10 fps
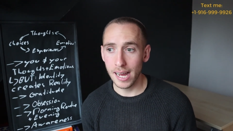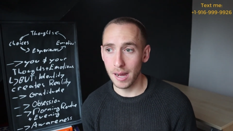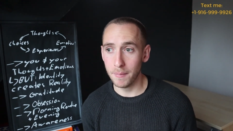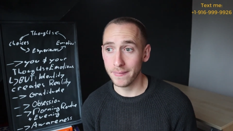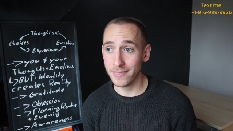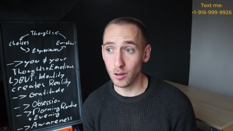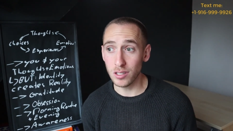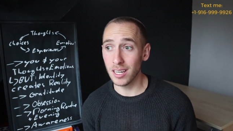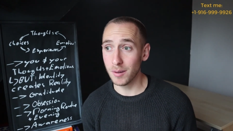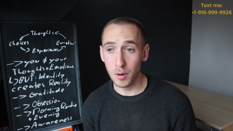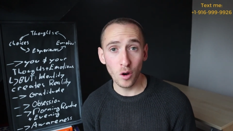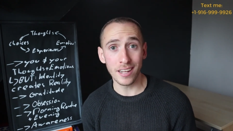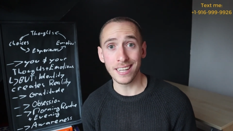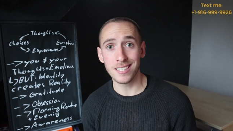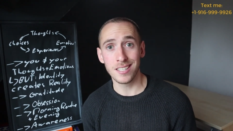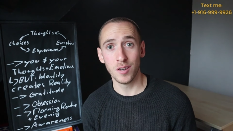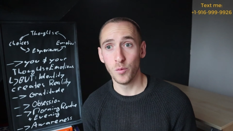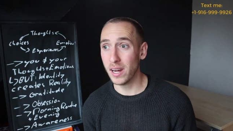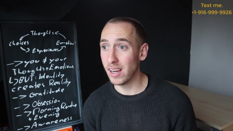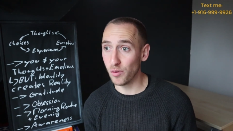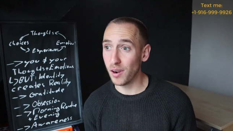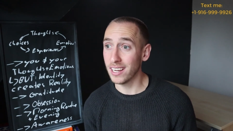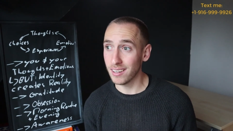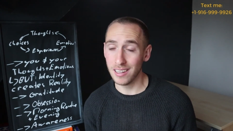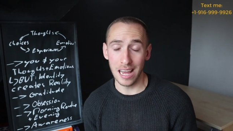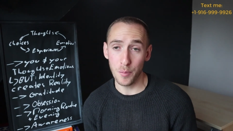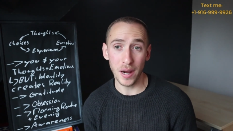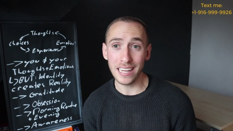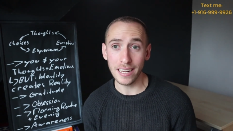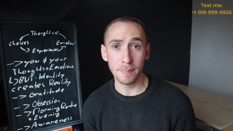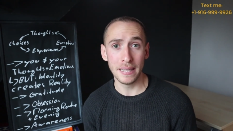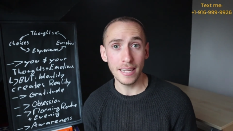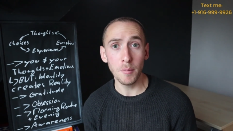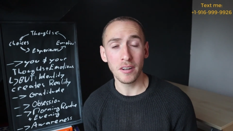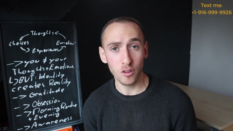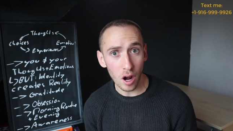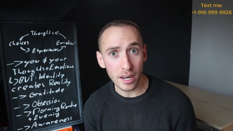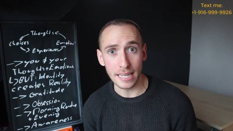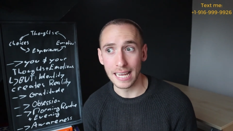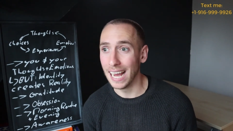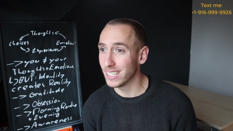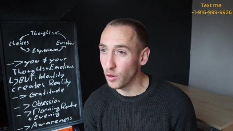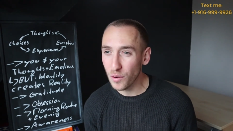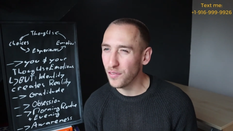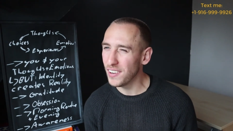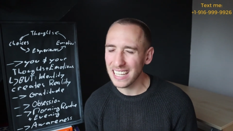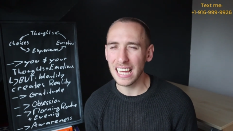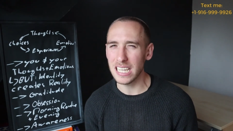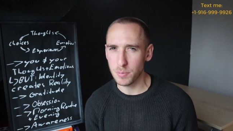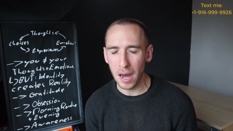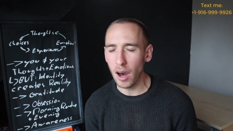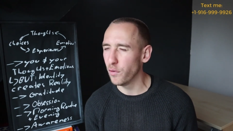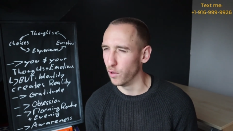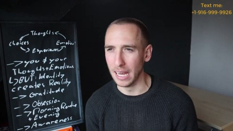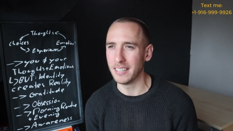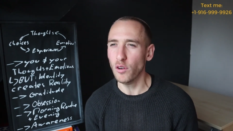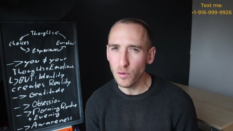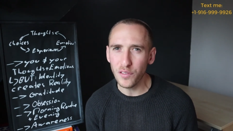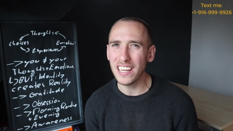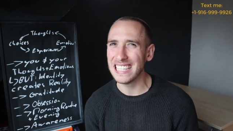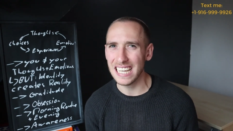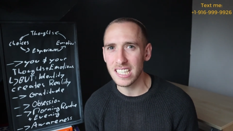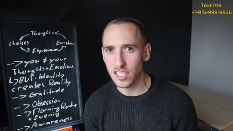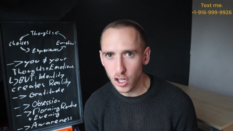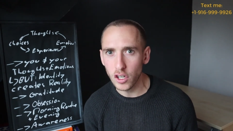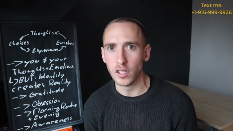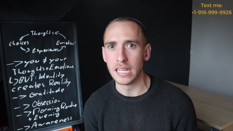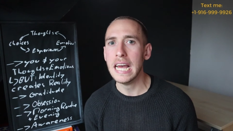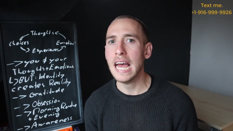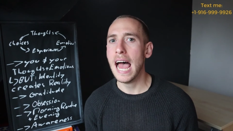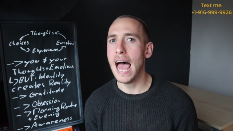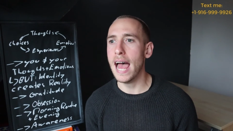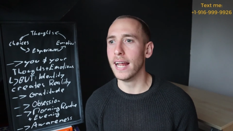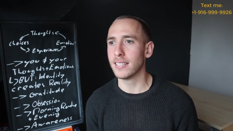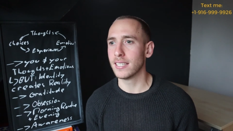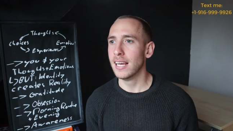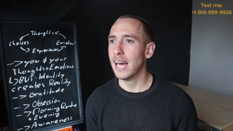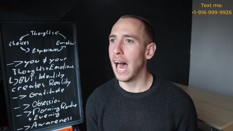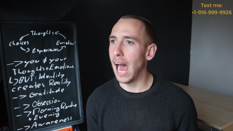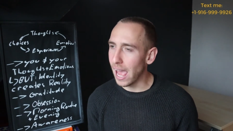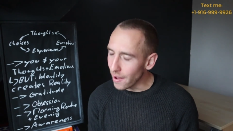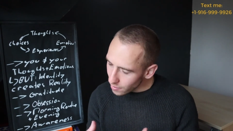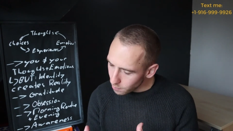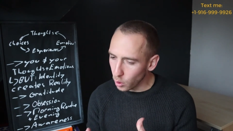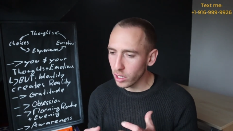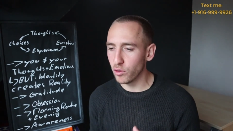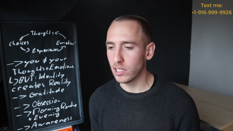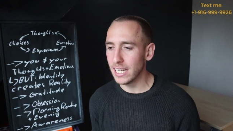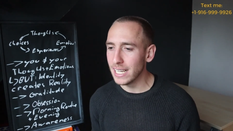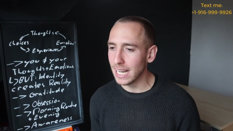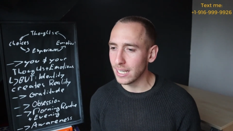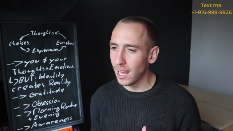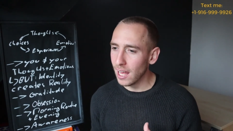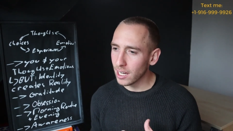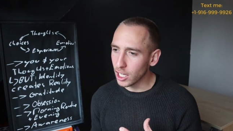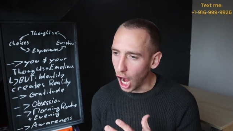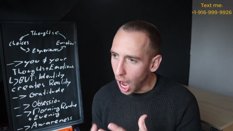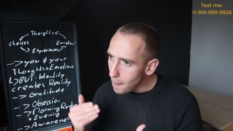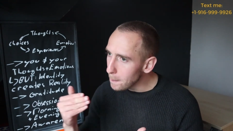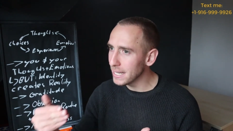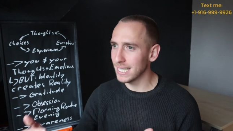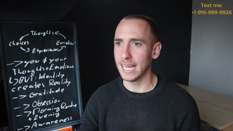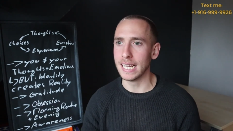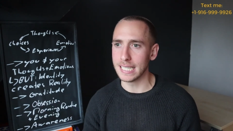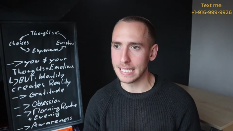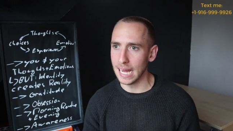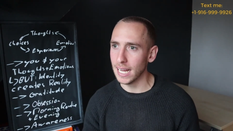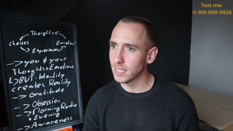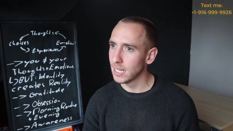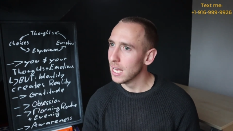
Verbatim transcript: those are the mornings where I wake up a little bit groggy. I don't feel as powerful. I don't feel as good. And I have a morning routine that compensates that,